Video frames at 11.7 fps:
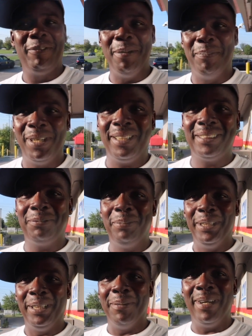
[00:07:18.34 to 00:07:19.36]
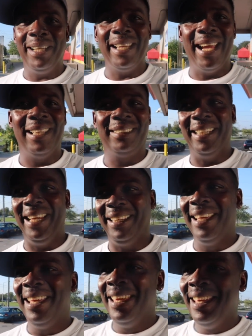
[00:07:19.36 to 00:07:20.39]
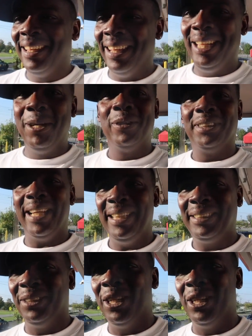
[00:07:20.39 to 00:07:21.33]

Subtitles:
$50 putting it in my gas tank. And he was nice